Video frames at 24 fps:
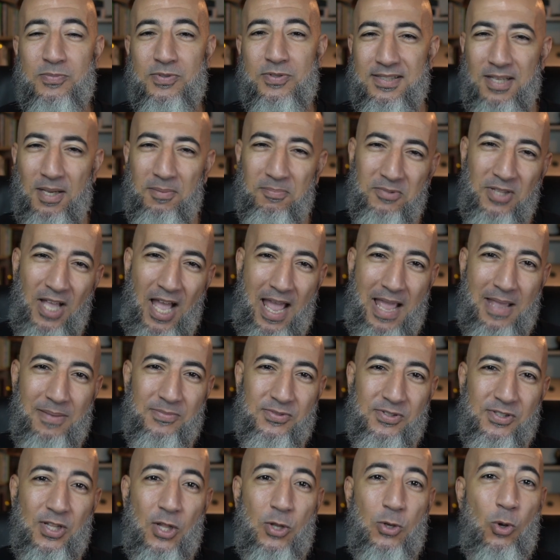
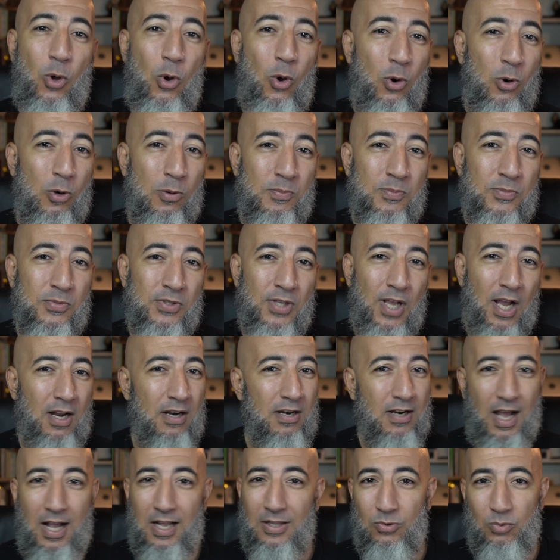Sometimes the norms are
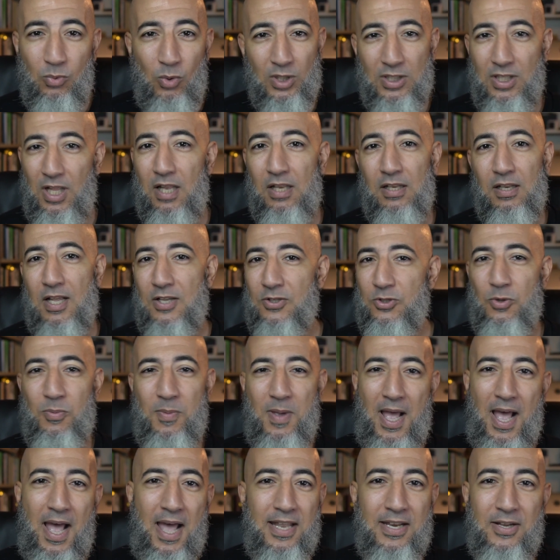not what Allah
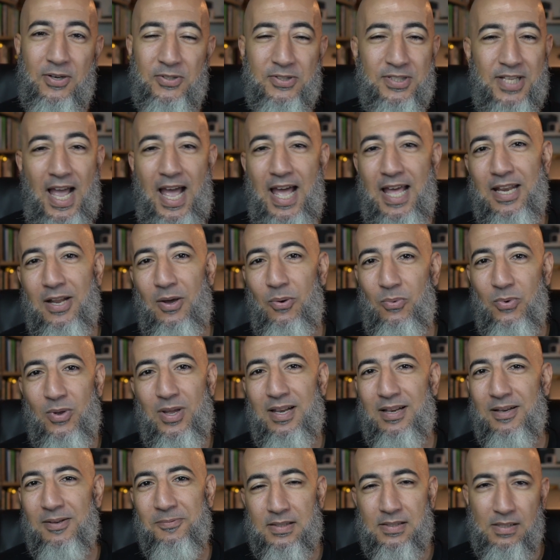subhanahu wa ta'ala
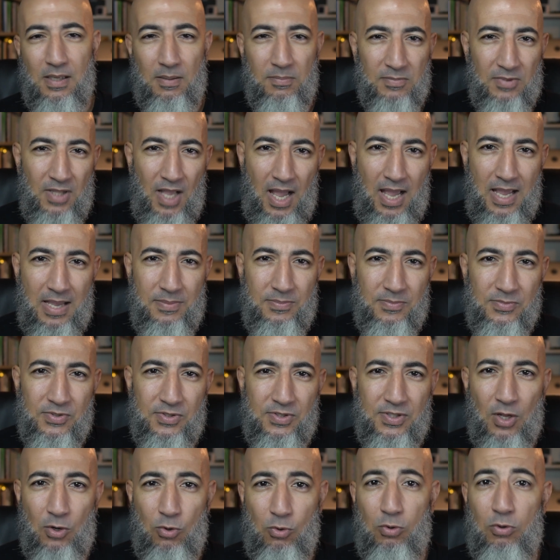will. Sometimes
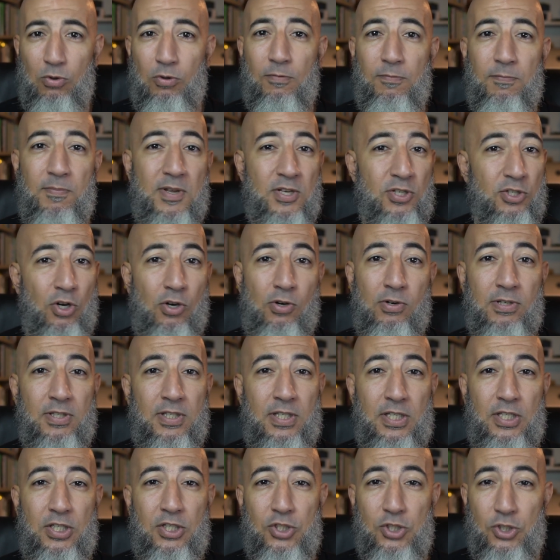the rule of
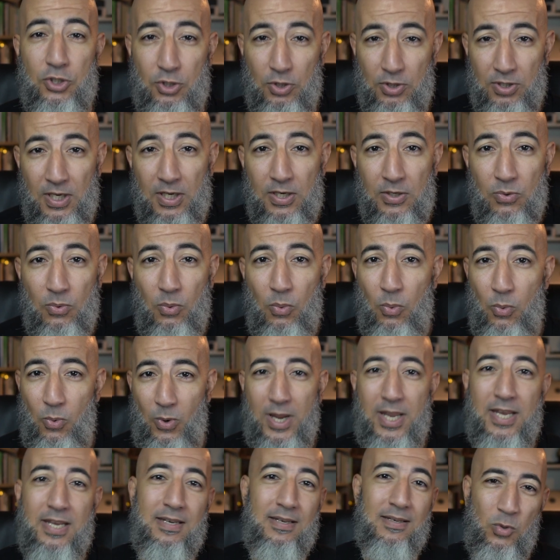majority shouldn't
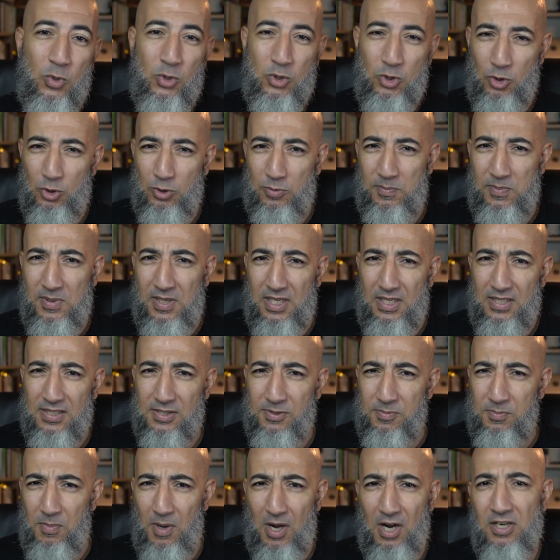win. We should be
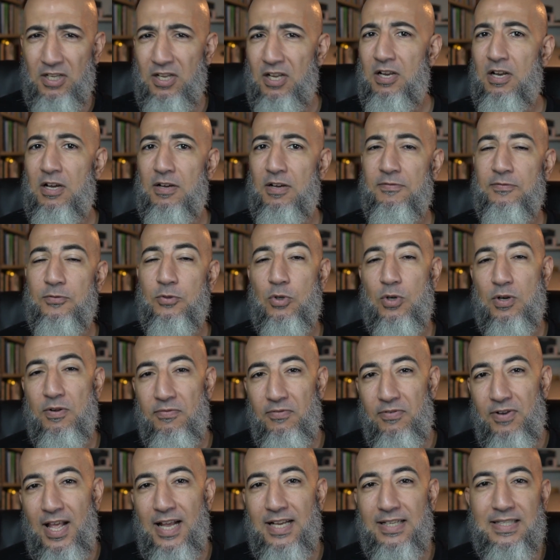smart enough to
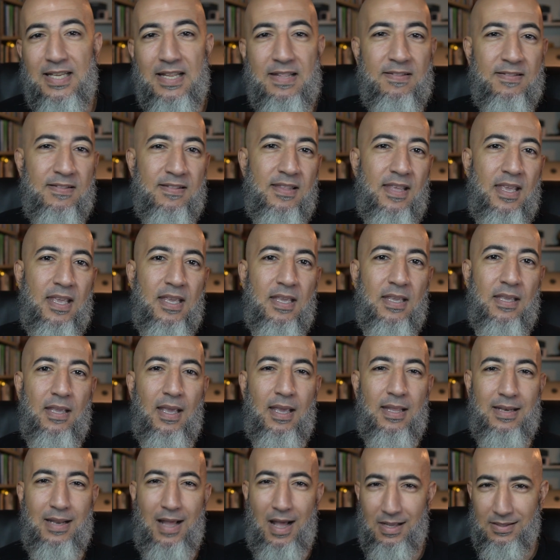reflect and think
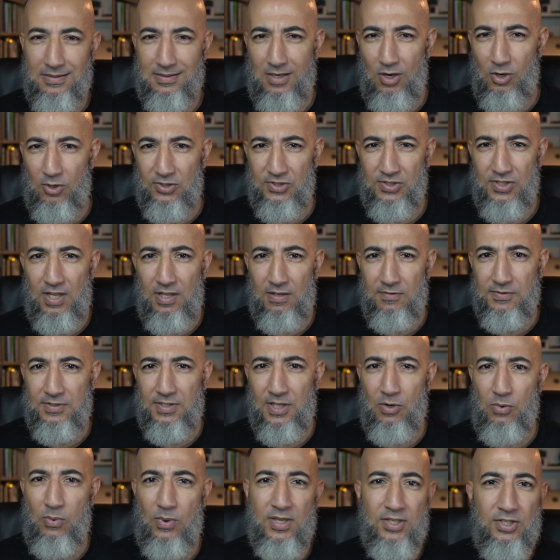and ask ourselves the
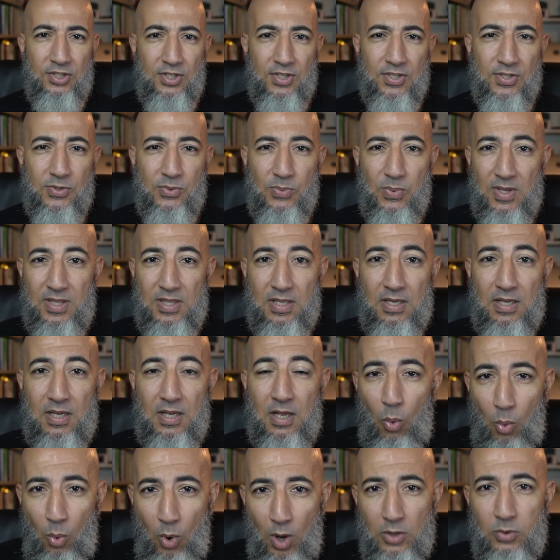questions whether
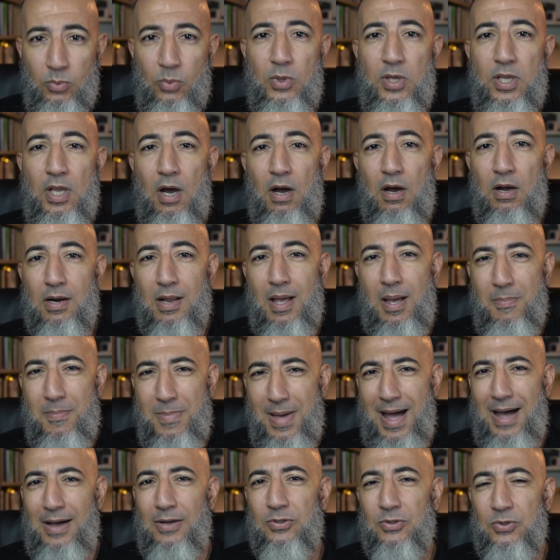what we are
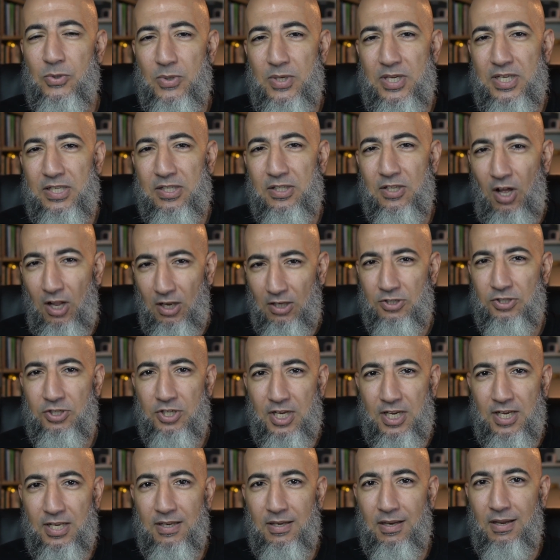about to indulge
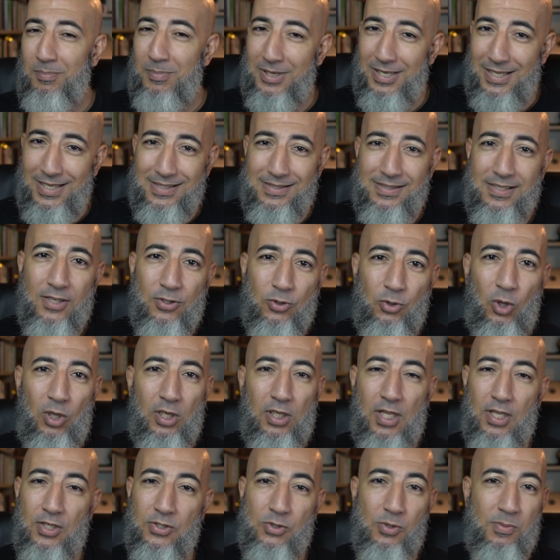in pleasing to
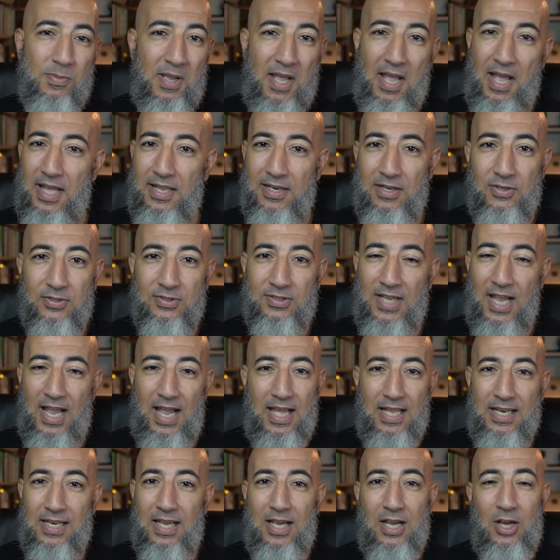Allah subhanahu subhanahu wa
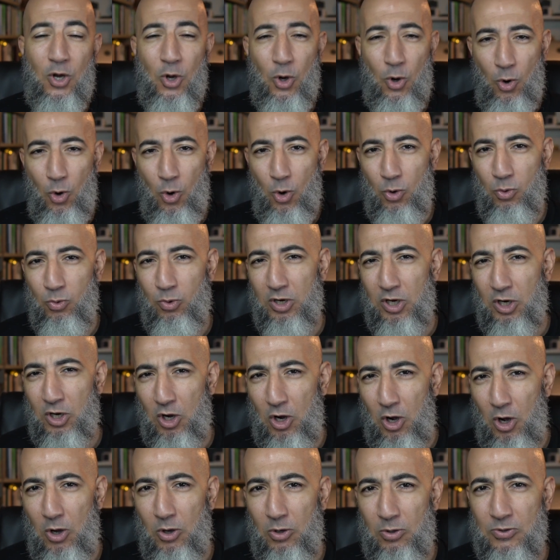ta'ala or will
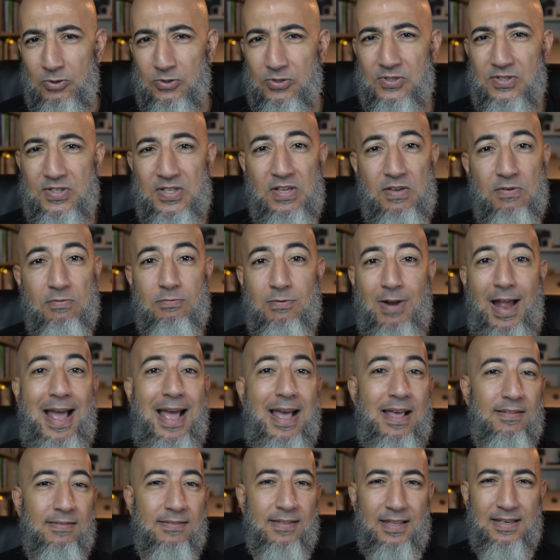cause the
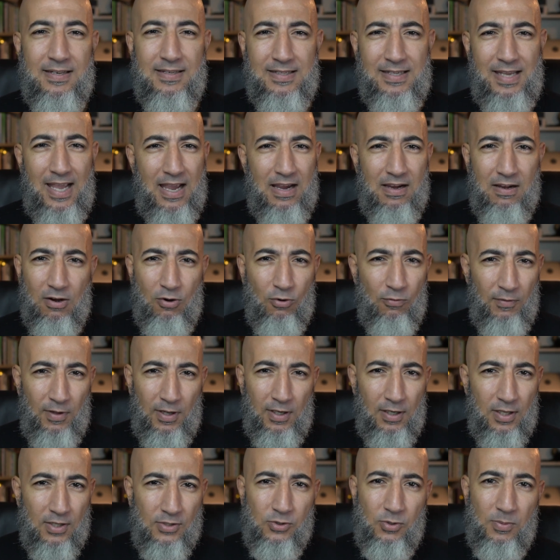wrath and the anger of
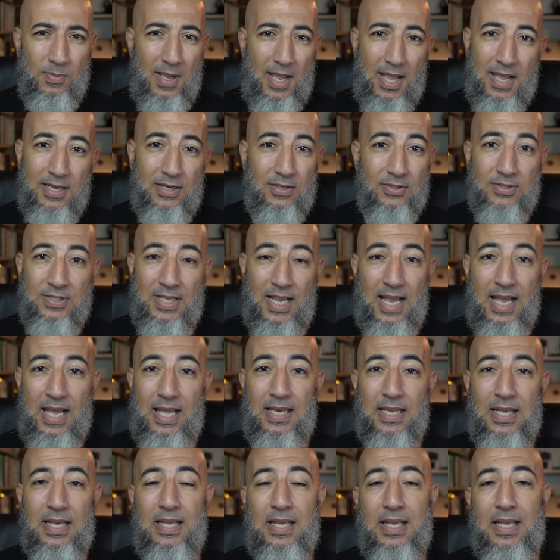Allah subhanahu wa
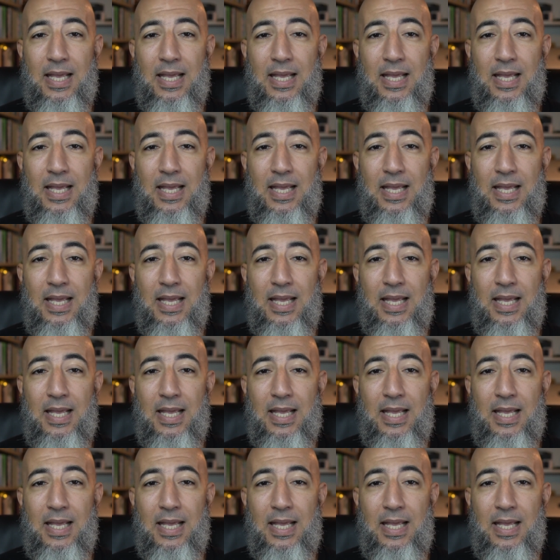ta'ala.